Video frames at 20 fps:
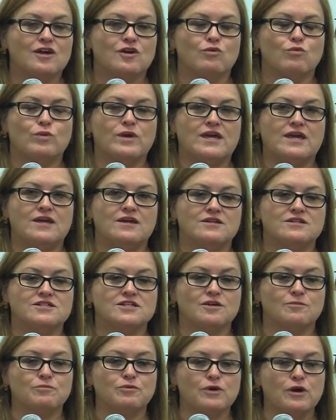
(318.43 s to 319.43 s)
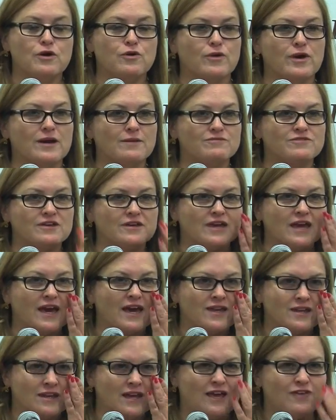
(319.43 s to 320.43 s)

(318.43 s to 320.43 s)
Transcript: we did a program to get